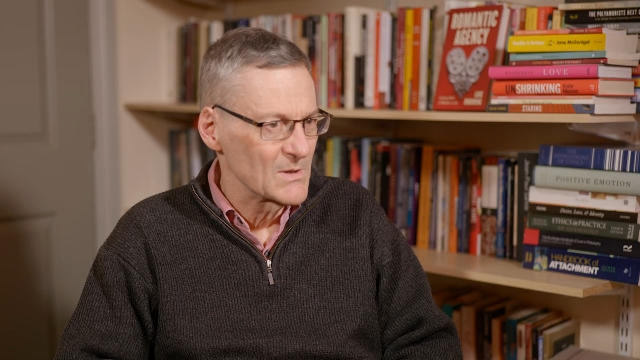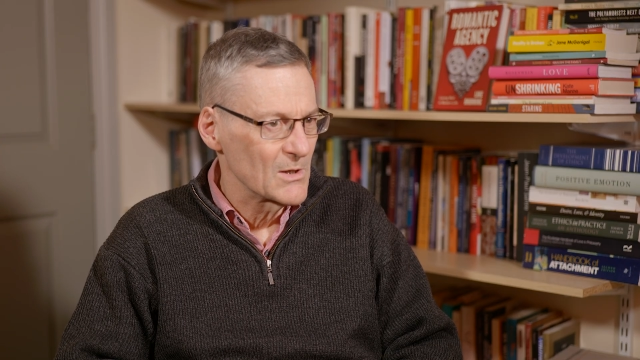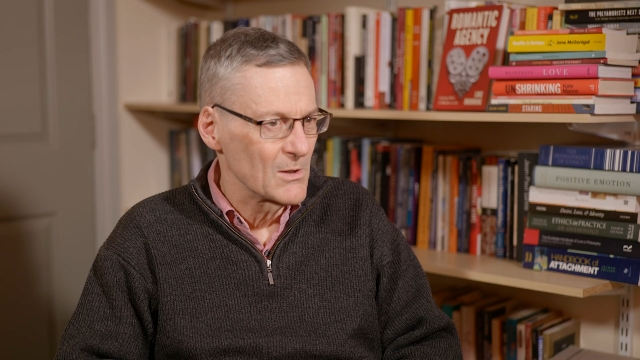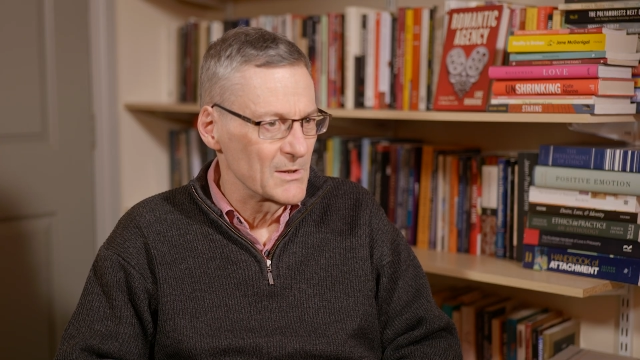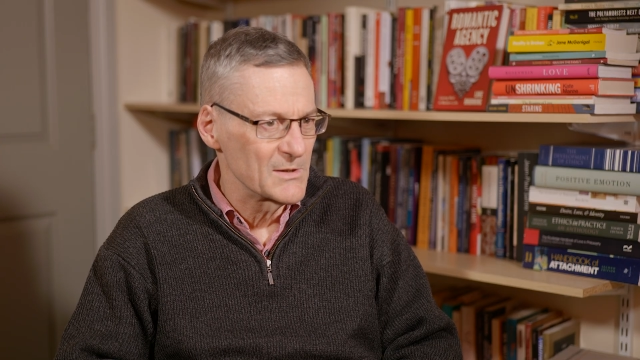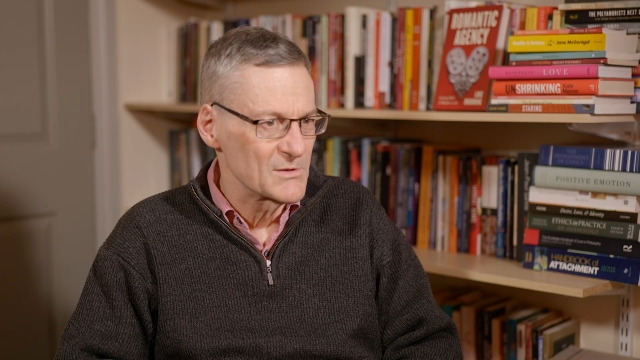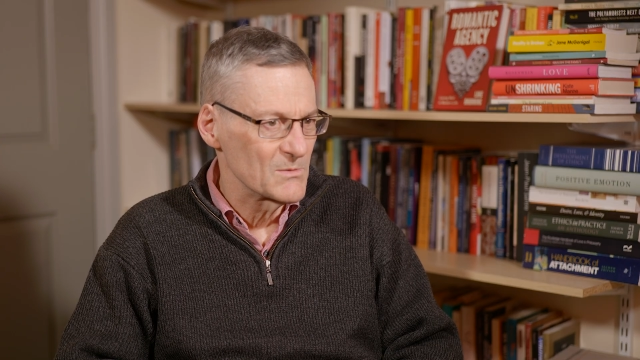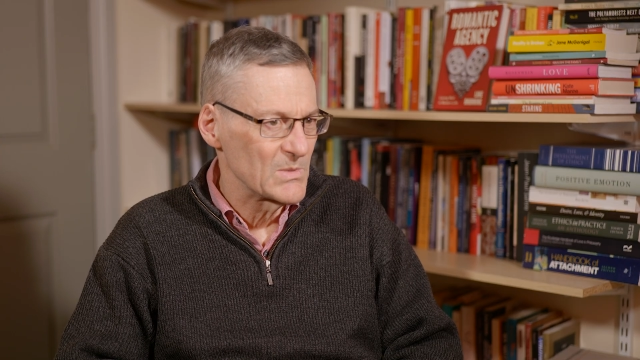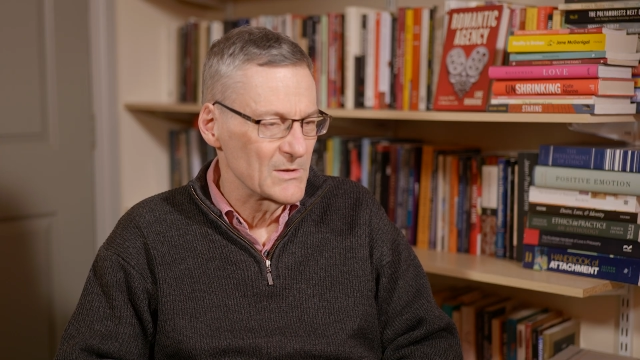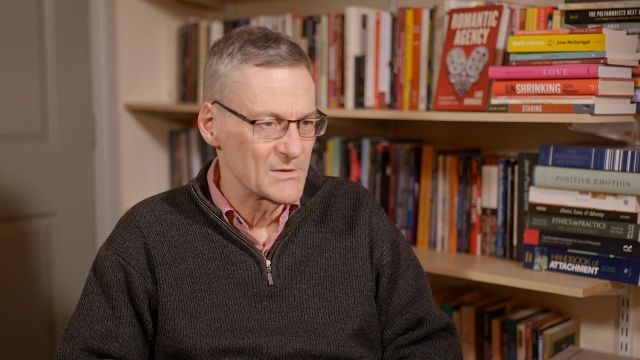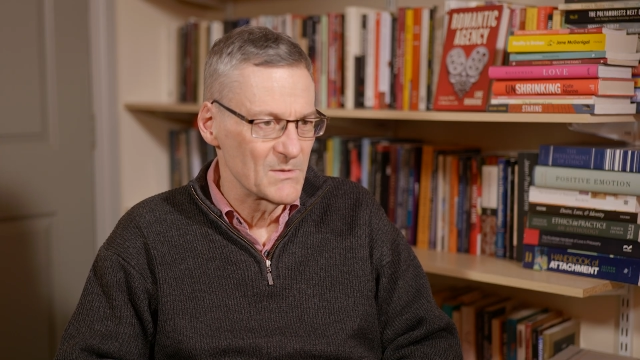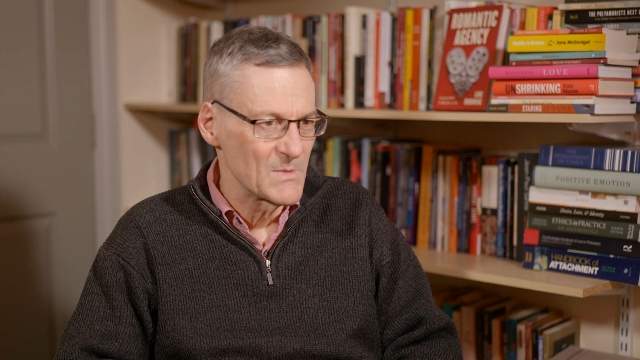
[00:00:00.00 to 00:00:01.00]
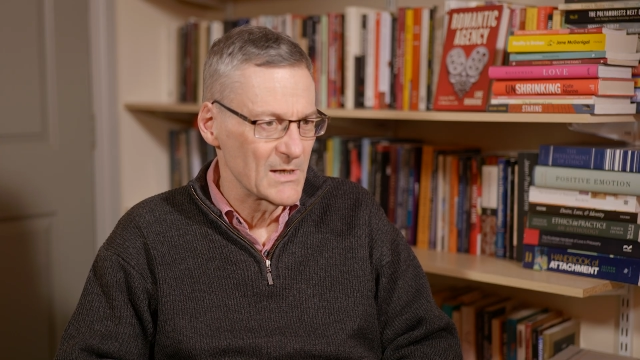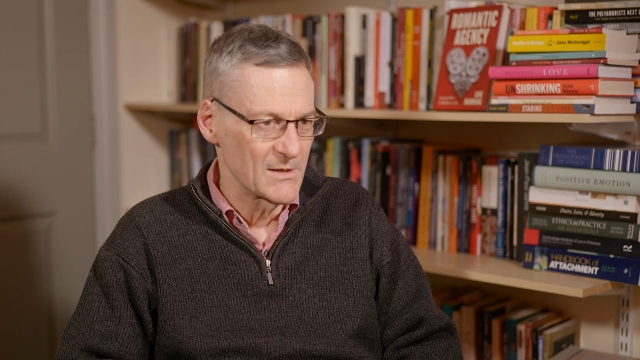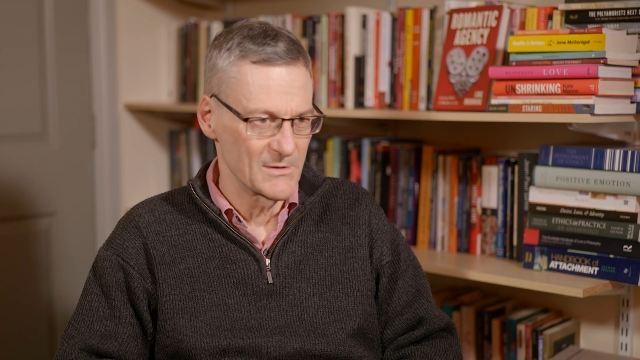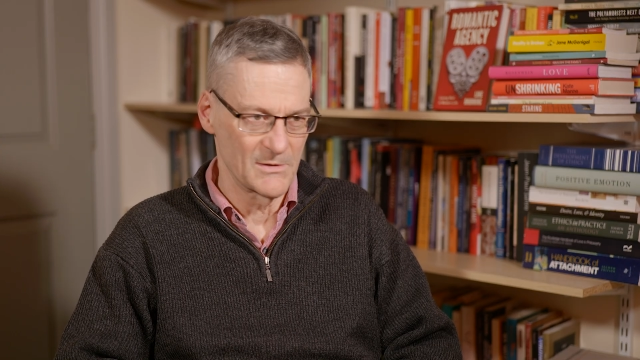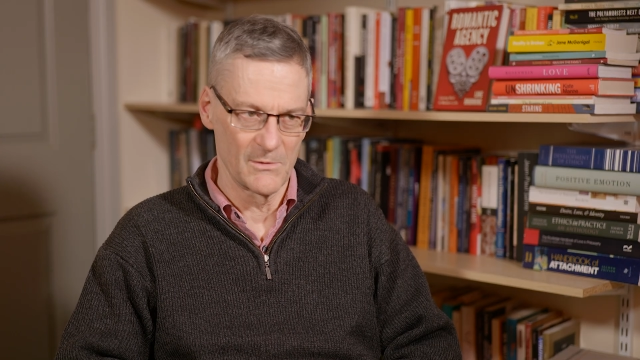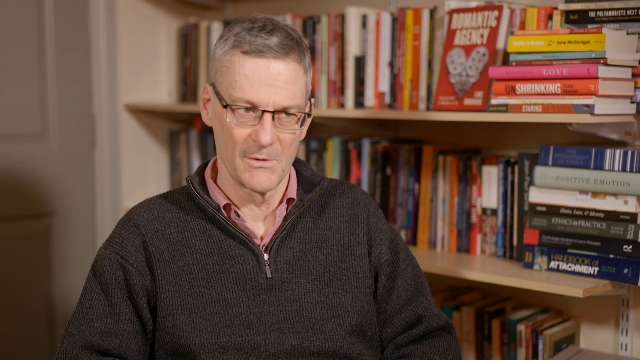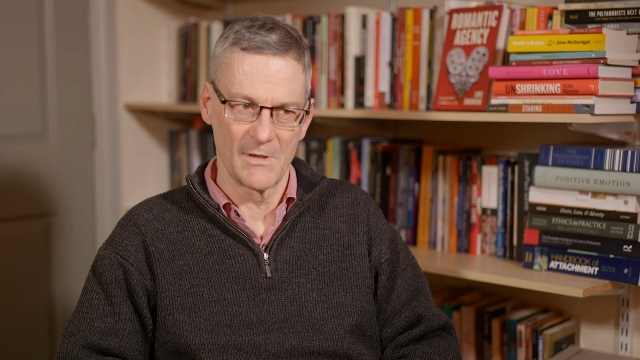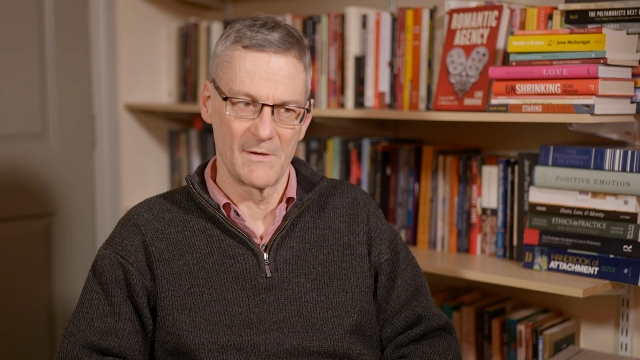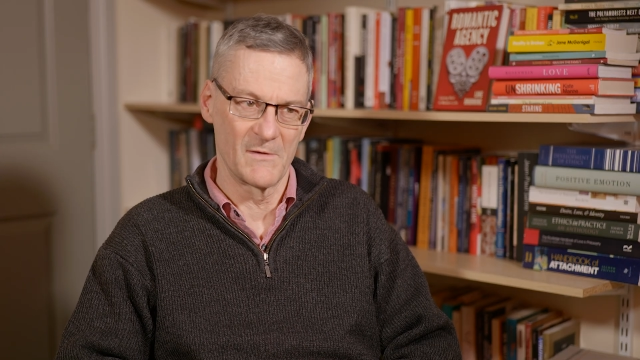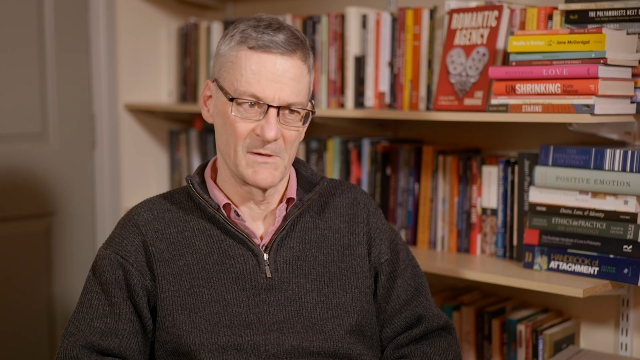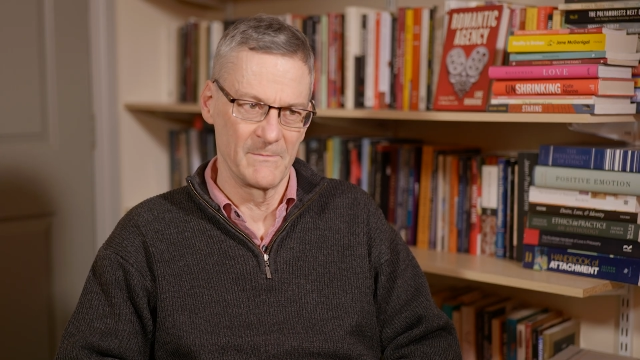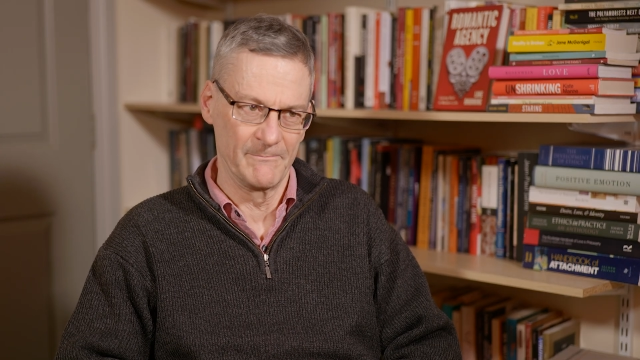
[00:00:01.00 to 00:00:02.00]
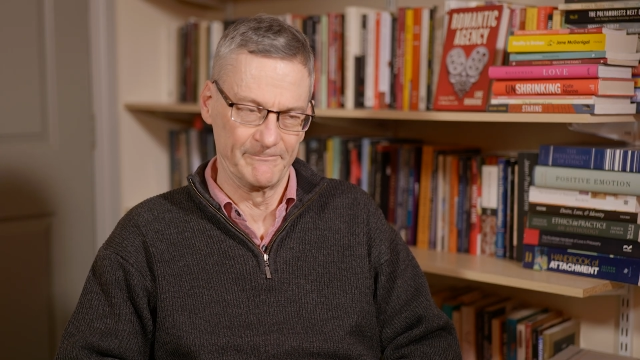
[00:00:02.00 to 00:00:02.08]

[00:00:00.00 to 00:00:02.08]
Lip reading: colleagues or policymakers or whoever.